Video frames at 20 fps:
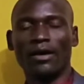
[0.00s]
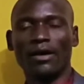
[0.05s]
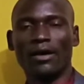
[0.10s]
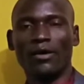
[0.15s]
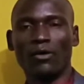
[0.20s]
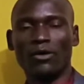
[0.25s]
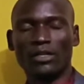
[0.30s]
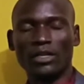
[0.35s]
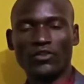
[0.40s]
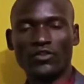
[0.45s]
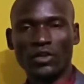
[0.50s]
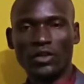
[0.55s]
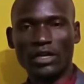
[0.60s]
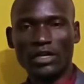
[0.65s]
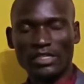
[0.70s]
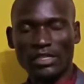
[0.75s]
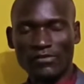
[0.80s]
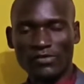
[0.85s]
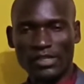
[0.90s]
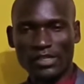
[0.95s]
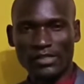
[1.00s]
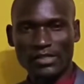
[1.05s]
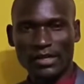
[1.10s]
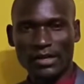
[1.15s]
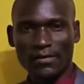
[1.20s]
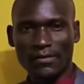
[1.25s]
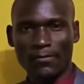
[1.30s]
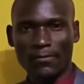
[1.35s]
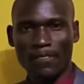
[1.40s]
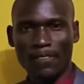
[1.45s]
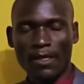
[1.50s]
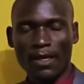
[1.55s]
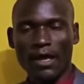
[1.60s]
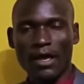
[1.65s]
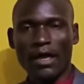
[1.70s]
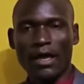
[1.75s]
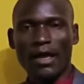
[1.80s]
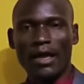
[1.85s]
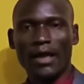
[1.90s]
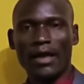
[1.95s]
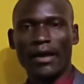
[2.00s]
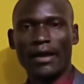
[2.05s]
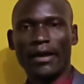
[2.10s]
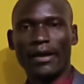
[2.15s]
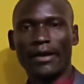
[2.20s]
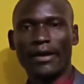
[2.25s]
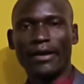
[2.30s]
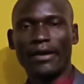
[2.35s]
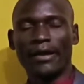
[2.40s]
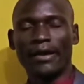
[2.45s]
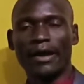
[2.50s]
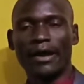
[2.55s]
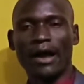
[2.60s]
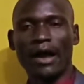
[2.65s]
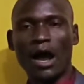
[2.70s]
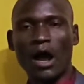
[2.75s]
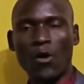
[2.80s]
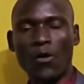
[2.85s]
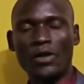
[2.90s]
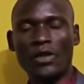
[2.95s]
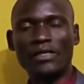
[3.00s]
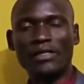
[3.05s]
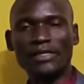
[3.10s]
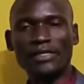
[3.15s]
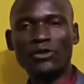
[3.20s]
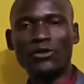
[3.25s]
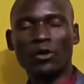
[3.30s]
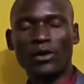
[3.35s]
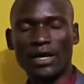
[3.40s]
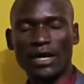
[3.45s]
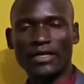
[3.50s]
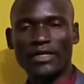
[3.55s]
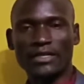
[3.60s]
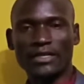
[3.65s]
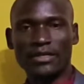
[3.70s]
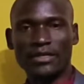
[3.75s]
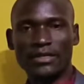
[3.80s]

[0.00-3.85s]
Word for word: water drilling services eh? and how is it conducted.